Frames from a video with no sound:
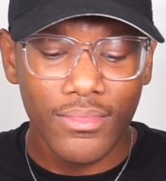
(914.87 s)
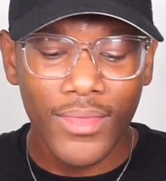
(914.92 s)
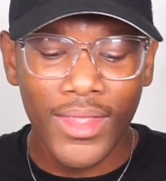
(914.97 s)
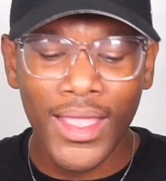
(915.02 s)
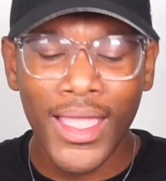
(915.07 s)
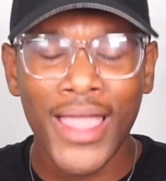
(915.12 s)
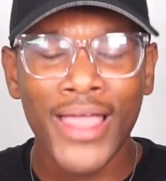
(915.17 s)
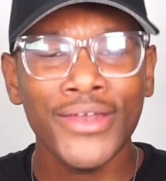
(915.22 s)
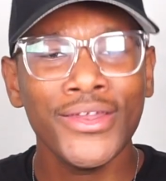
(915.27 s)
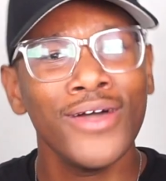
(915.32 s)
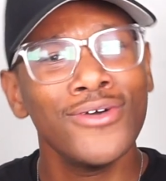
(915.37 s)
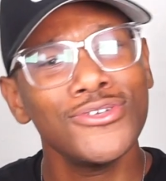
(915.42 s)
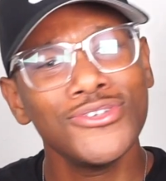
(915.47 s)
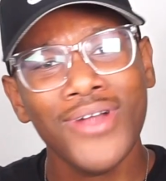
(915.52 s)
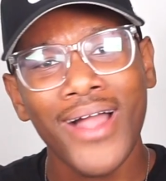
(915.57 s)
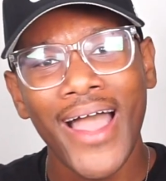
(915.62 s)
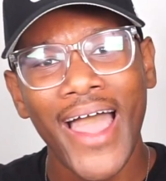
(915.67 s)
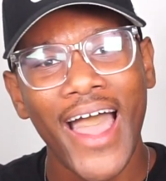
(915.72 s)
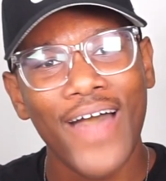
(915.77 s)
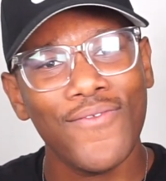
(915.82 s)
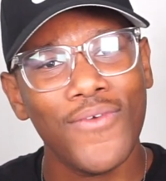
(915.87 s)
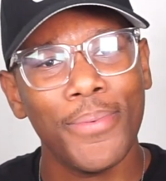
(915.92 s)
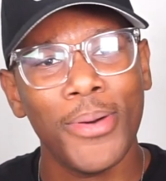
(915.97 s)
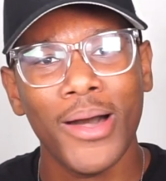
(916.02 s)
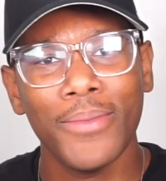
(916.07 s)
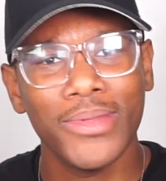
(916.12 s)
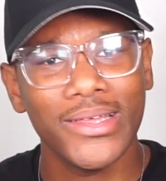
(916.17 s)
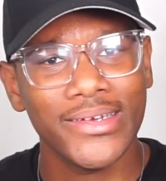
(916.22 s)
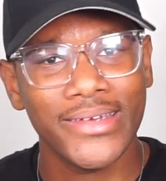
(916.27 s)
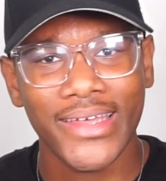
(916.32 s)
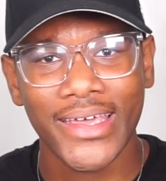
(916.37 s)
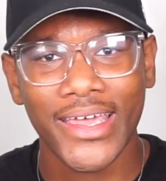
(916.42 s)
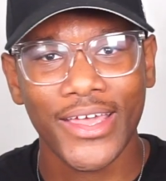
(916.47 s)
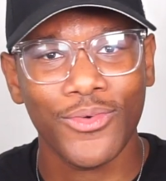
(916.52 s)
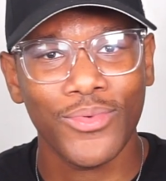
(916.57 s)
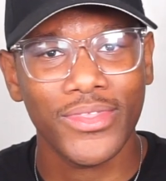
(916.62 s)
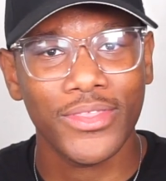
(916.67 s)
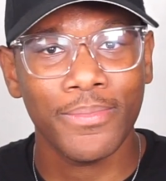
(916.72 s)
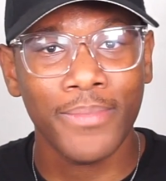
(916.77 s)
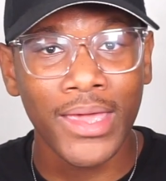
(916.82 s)
And don't try and have a public dig
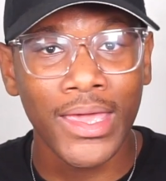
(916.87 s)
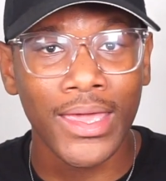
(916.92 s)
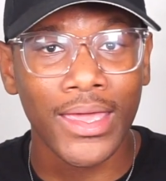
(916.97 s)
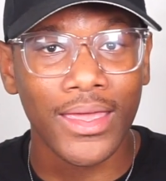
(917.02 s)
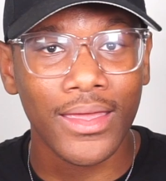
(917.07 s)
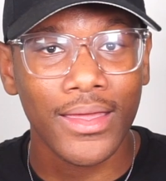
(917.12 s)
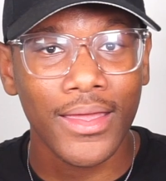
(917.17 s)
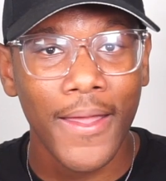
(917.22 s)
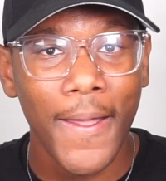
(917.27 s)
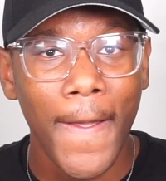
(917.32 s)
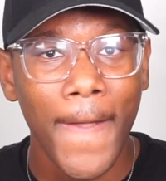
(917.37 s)
with me,